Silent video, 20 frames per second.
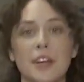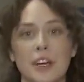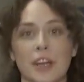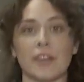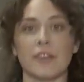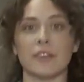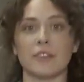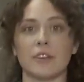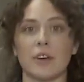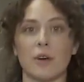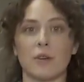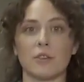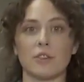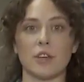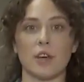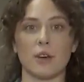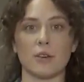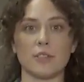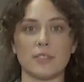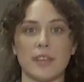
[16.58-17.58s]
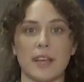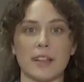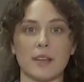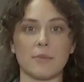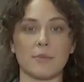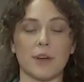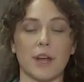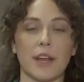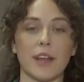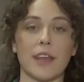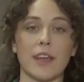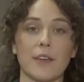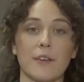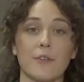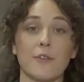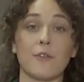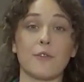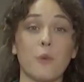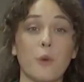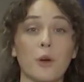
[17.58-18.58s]
in the dojo celebrating
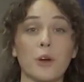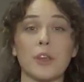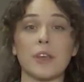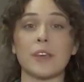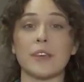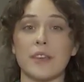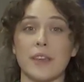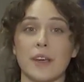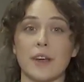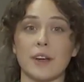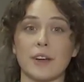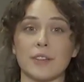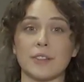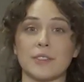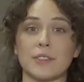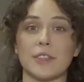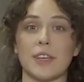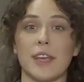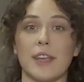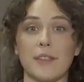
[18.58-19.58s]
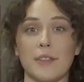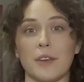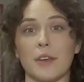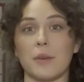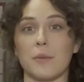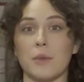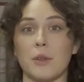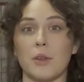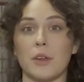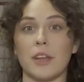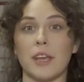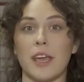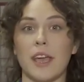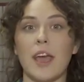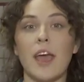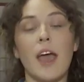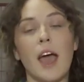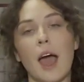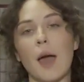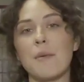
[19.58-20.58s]
40 years in the community.
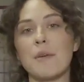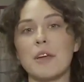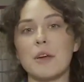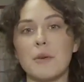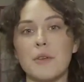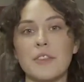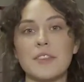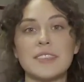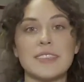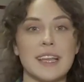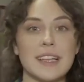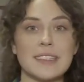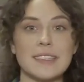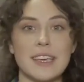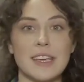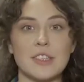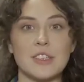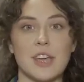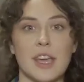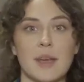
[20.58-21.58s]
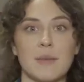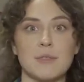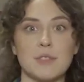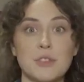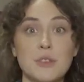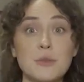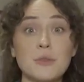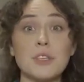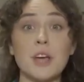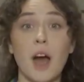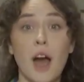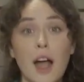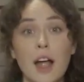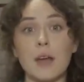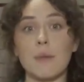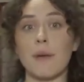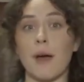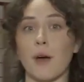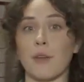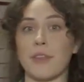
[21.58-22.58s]
I'm here with Sensei James to talk
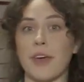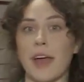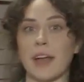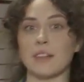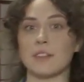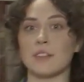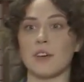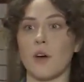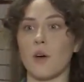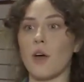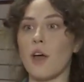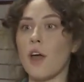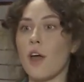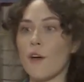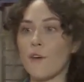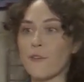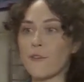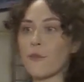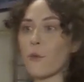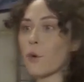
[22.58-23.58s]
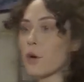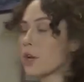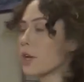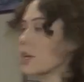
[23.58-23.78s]
about that. So 40